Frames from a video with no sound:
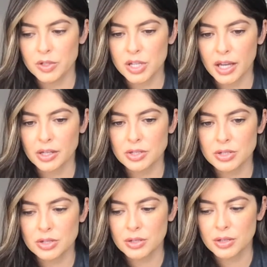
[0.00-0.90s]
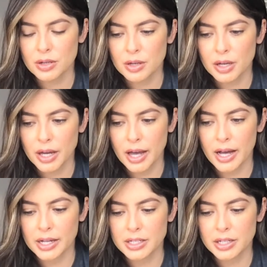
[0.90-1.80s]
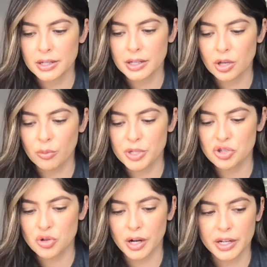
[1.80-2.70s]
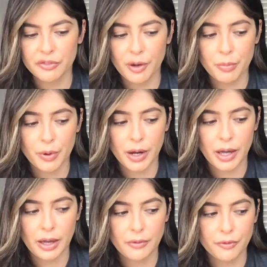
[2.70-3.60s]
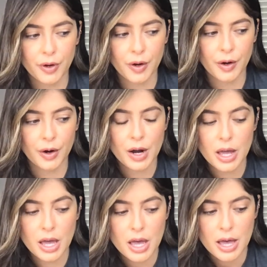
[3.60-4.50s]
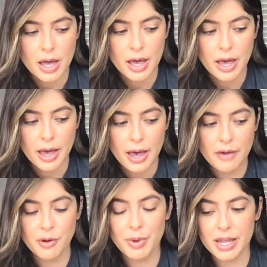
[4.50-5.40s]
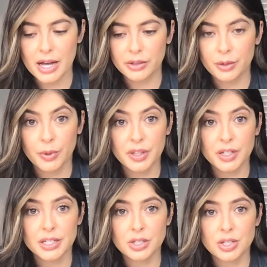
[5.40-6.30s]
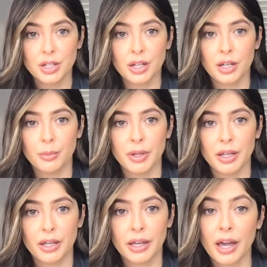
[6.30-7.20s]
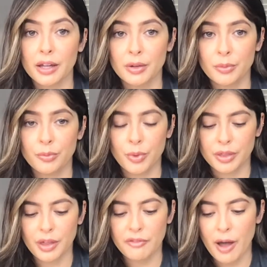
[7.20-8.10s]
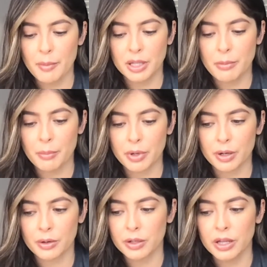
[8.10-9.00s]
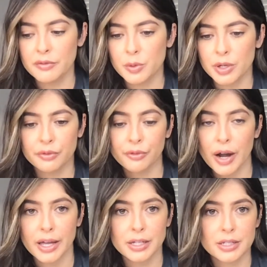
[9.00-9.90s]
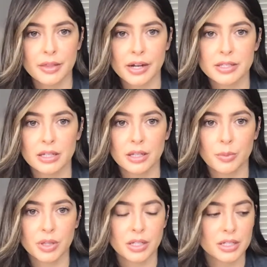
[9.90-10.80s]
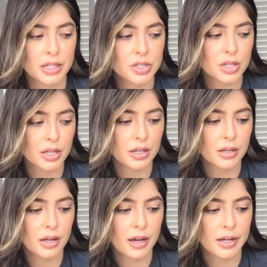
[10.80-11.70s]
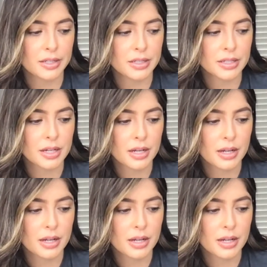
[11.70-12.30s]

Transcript: change, and he'll be strong enough. I pray for everybody out there with an addiction, and anybody, again, with a family member or a loved one, a friend that is dealing with an addiction. And